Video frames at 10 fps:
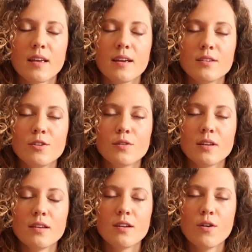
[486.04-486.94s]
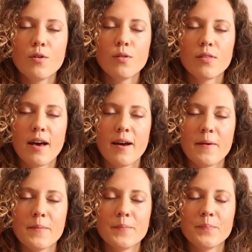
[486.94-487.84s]
And you can know
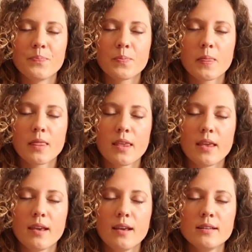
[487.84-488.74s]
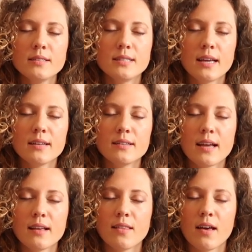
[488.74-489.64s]
that in
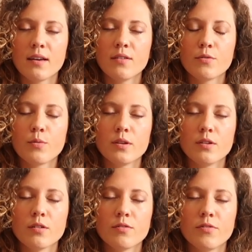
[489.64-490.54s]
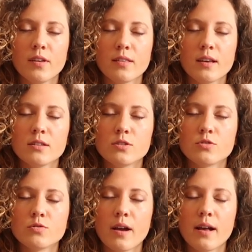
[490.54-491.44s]
day-to-day life, when you're feeling
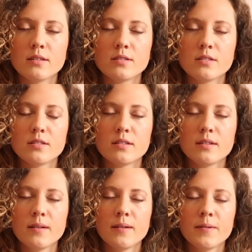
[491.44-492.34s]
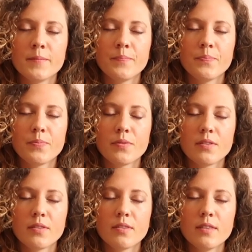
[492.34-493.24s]
stressed,
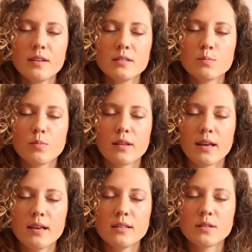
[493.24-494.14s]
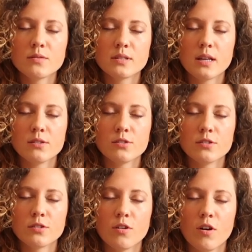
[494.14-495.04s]
this place of
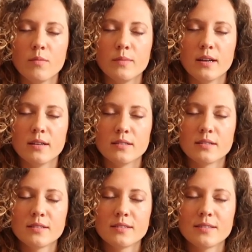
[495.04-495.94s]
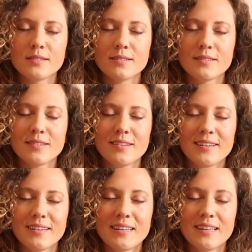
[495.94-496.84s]
centered calmness
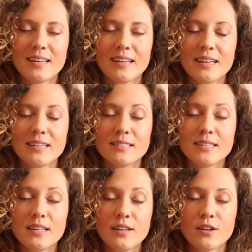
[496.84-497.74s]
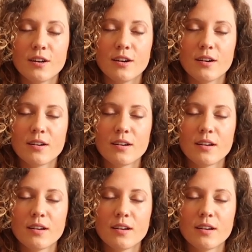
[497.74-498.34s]
is here.